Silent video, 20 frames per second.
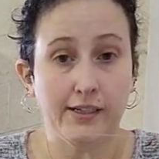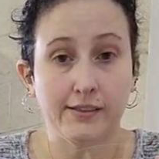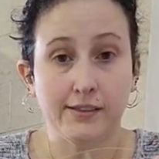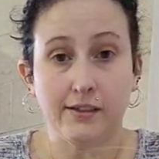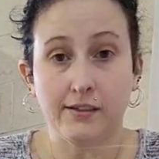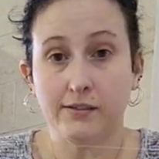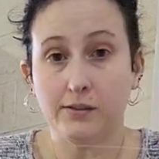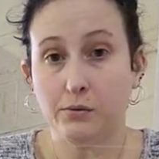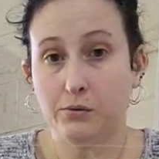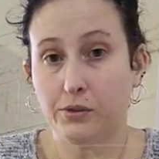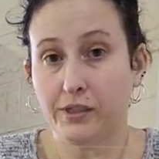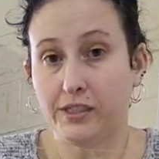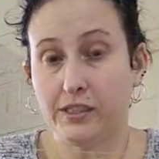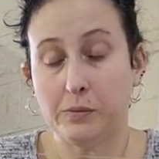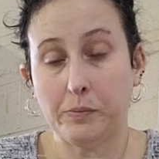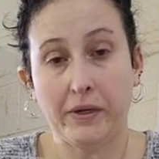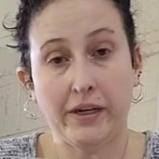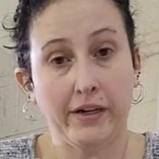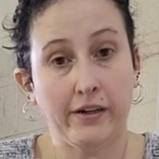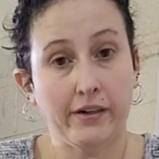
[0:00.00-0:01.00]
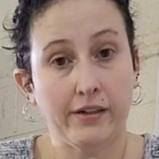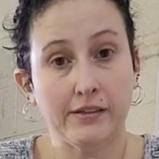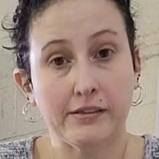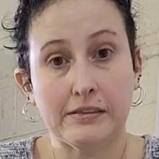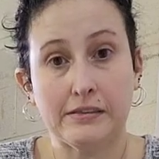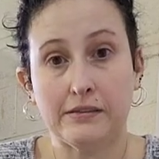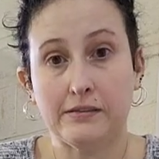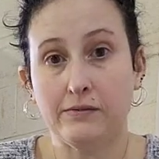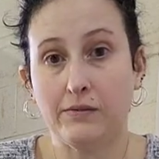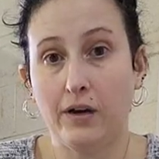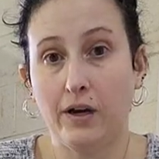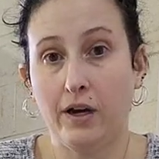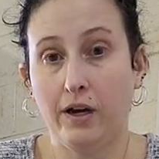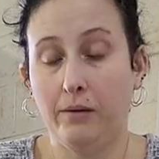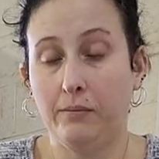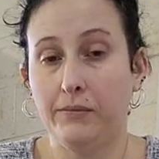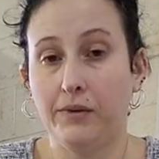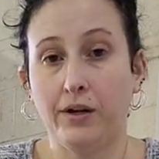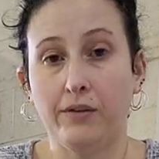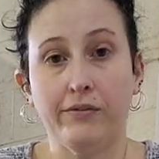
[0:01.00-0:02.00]
It's also transparent,
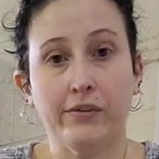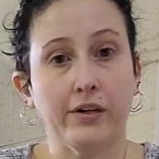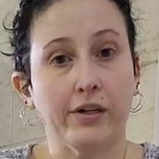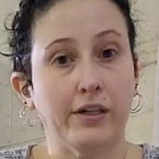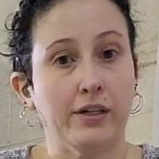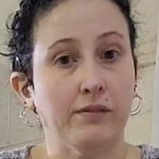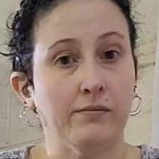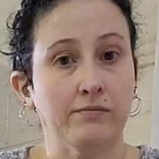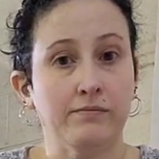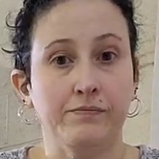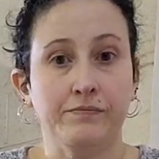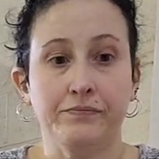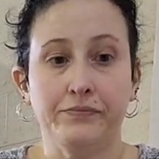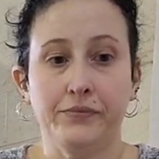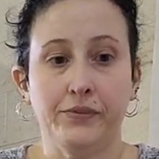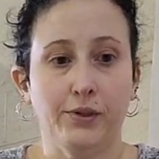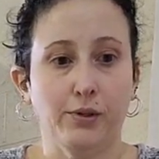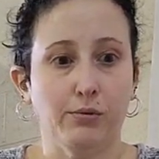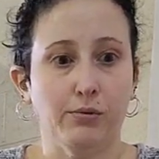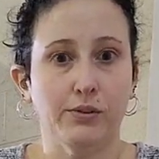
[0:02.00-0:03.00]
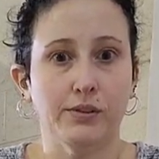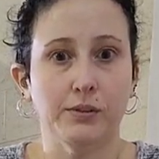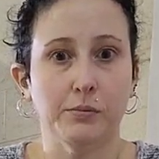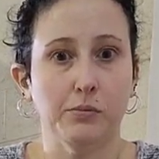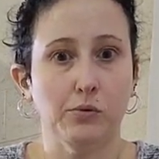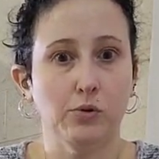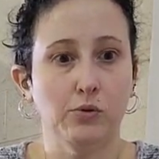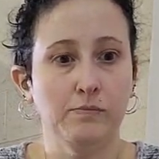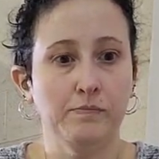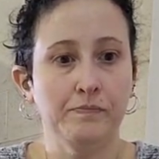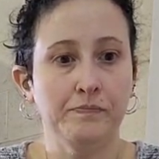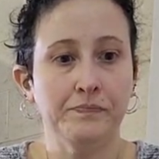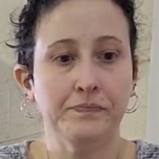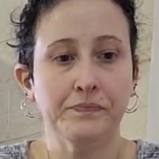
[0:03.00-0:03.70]
not very noticeable.